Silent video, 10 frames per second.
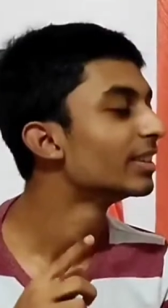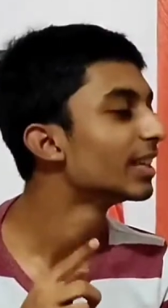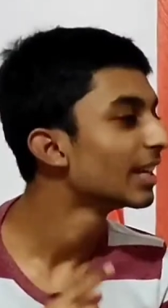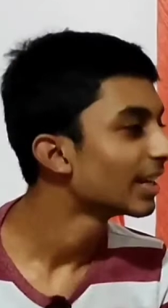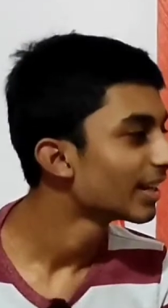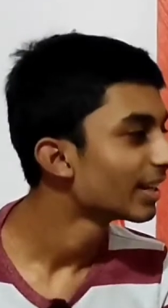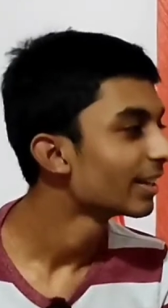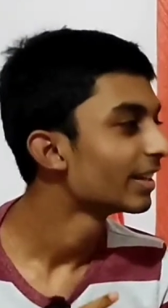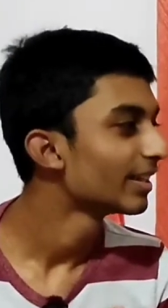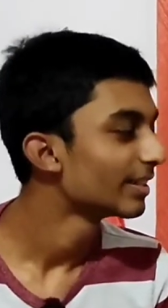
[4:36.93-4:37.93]
There
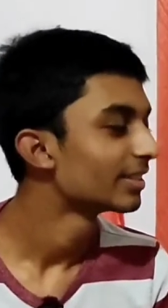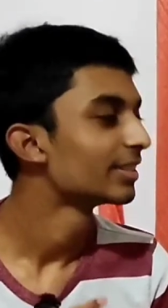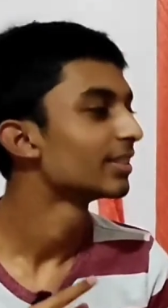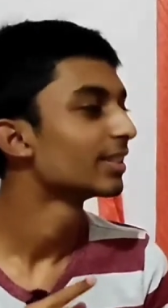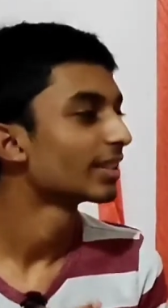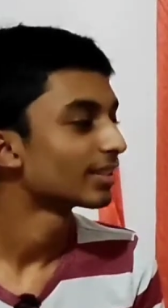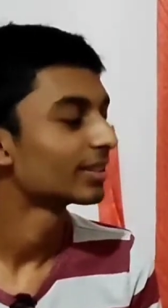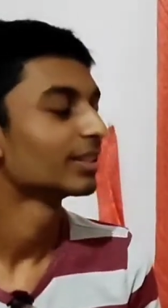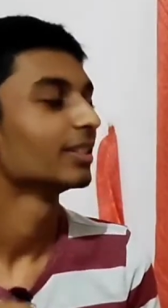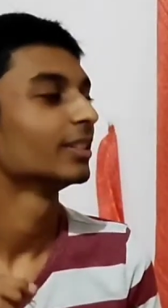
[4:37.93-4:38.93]
is
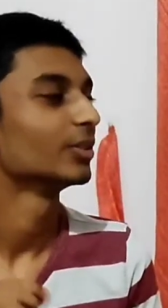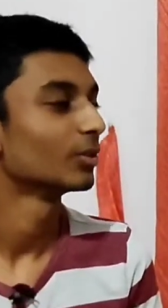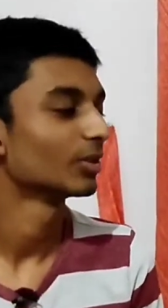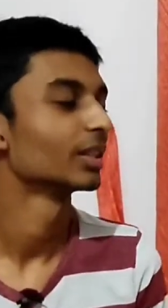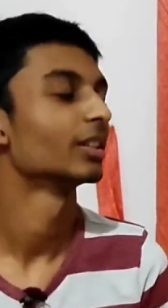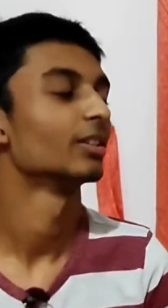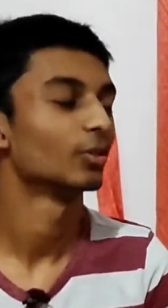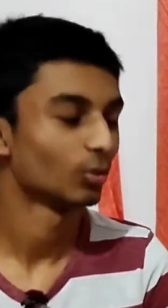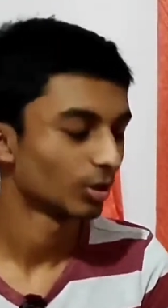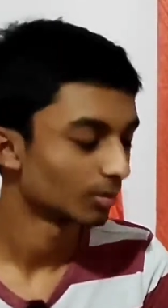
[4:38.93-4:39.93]
nothing you can
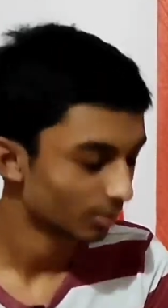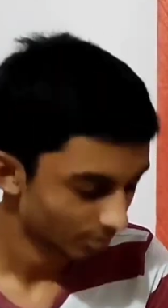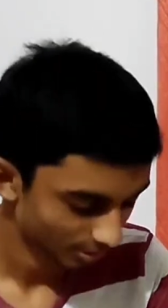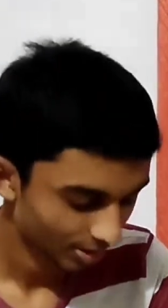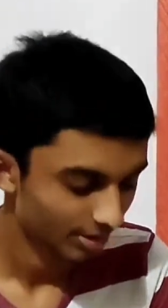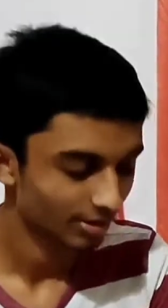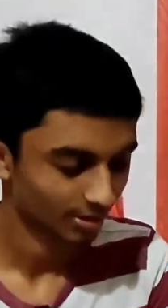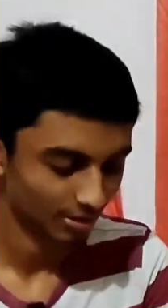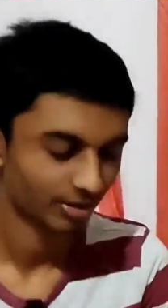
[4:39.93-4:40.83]
do about it.